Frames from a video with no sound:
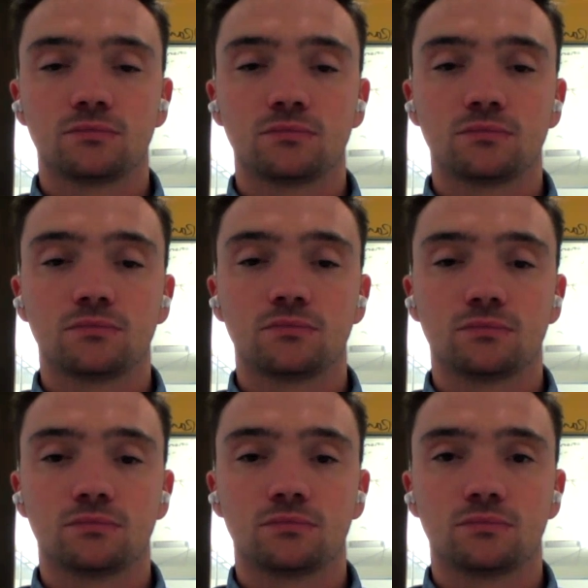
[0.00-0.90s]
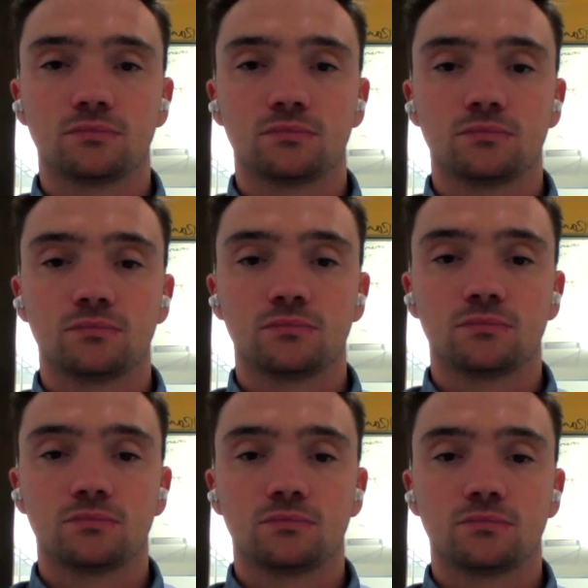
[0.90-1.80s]

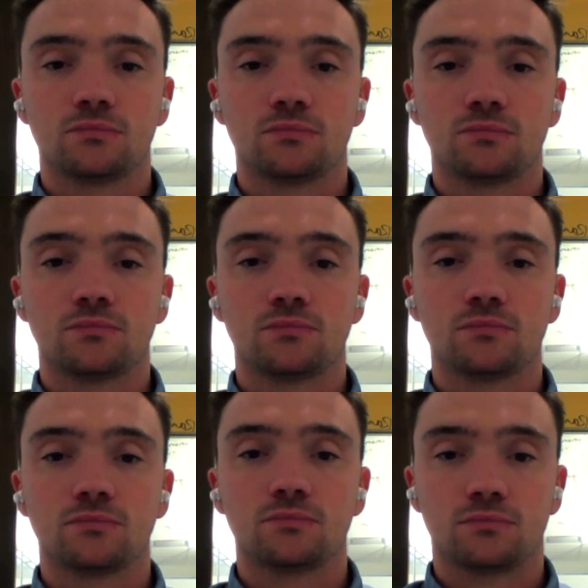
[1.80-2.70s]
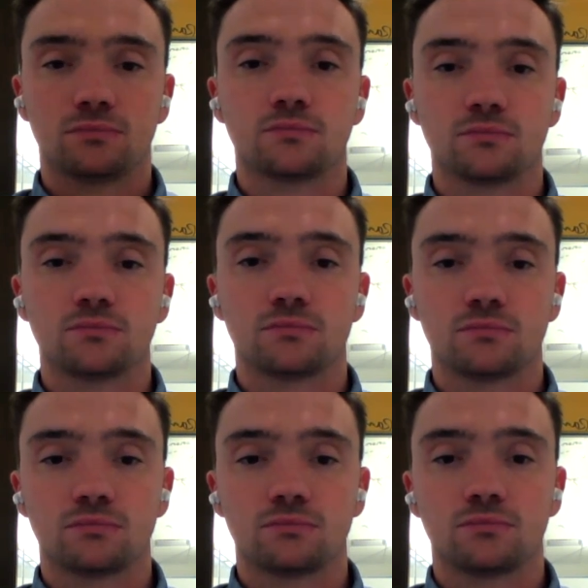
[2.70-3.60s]

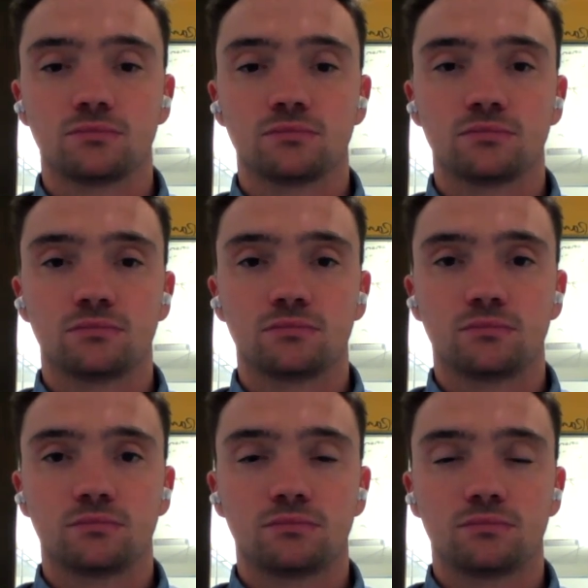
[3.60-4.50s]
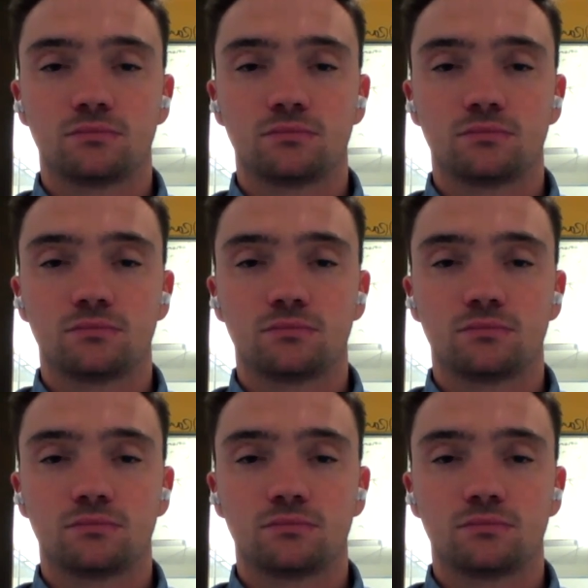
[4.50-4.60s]
This person isn't speaking.